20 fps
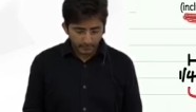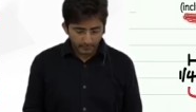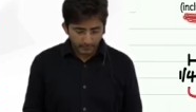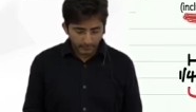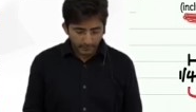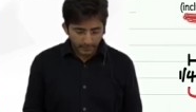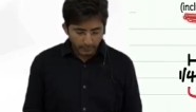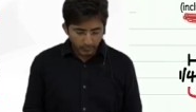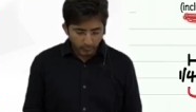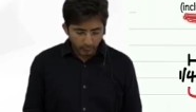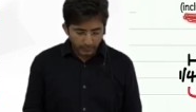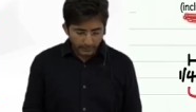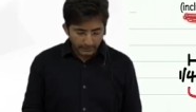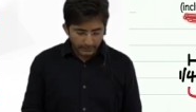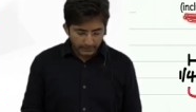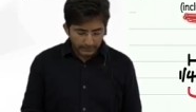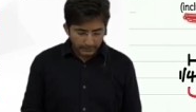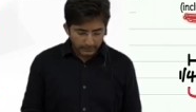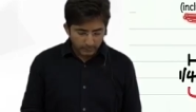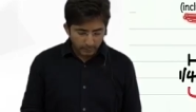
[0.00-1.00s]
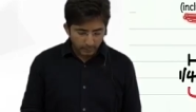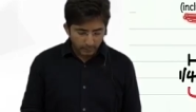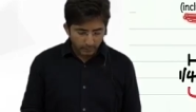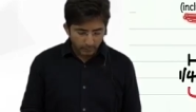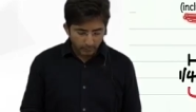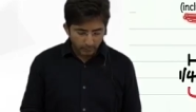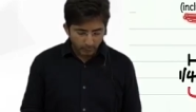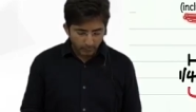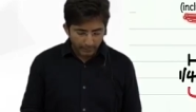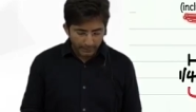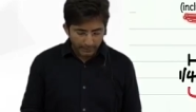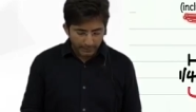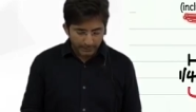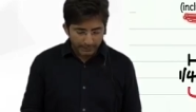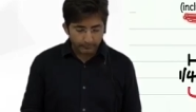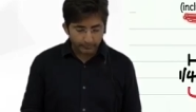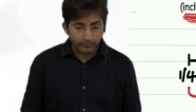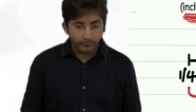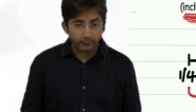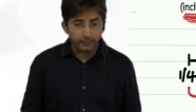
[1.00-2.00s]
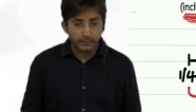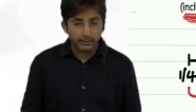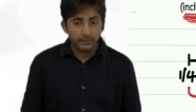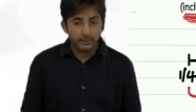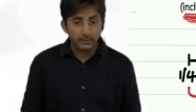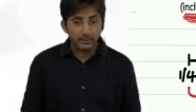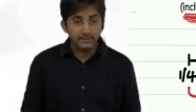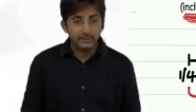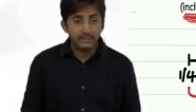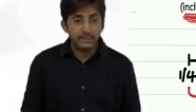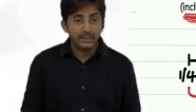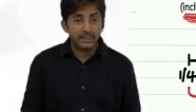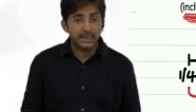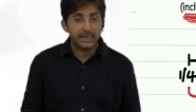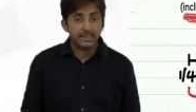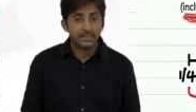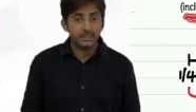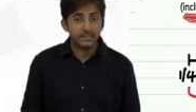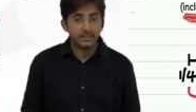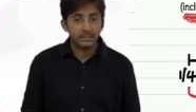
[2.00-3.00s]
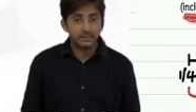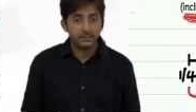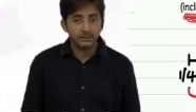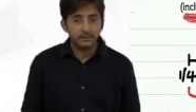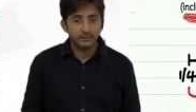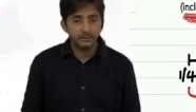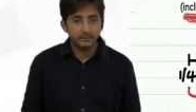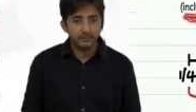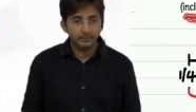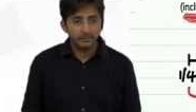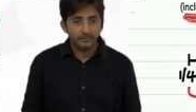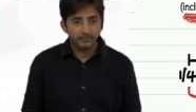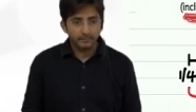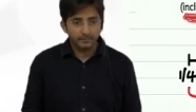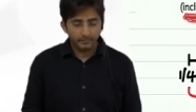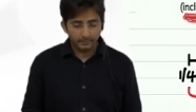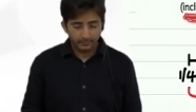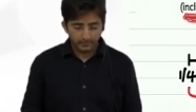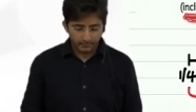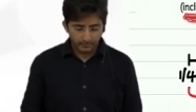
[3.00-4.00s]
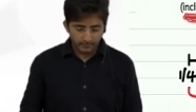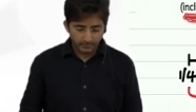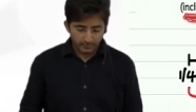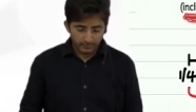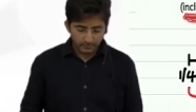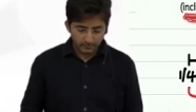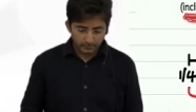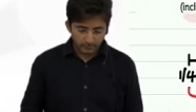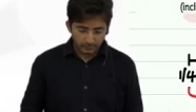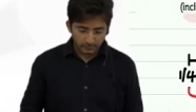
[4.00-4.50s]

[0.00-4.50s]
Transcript: Did you read this or not? 1,50,000 is interest. So